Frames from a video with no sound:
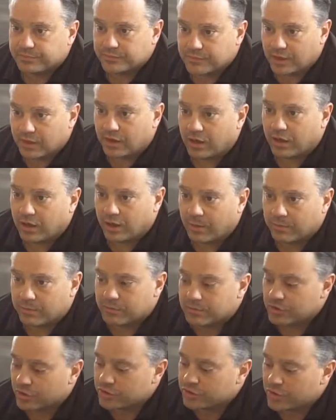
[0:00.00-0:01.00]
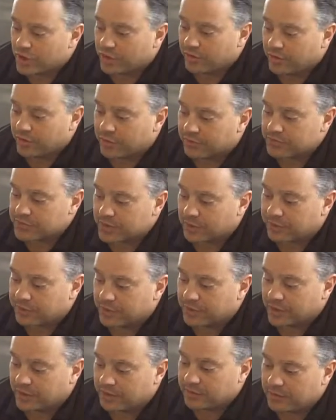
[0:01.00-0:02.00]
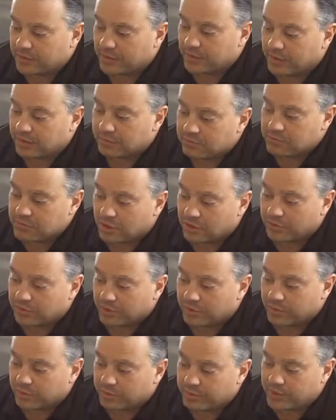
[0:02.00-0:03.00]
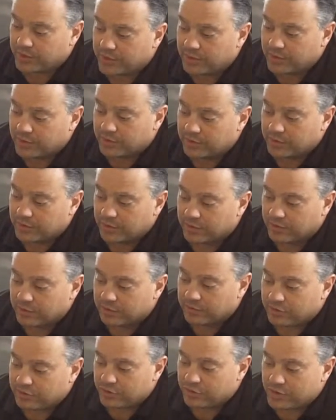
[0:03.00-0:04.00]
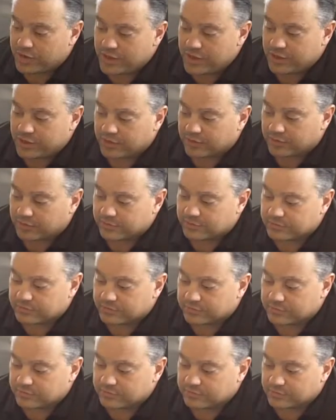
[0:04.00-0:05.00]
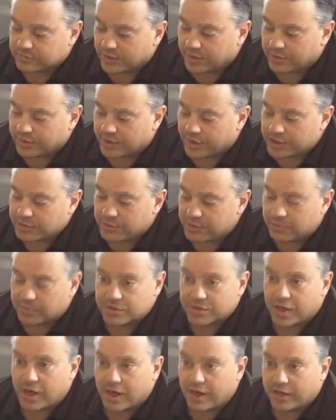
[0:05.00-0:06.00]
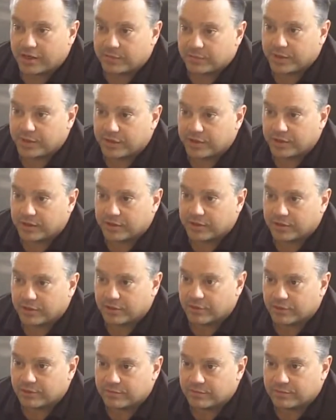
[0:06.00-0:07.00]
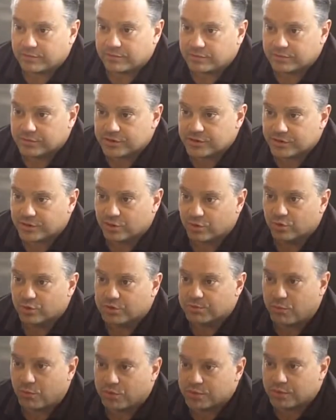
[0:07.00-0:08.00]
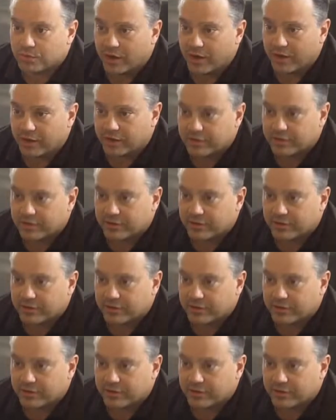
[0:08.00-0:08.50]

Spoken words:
So I was trying to think of something that that would be unique and catch people's eye and be just a cool sports product.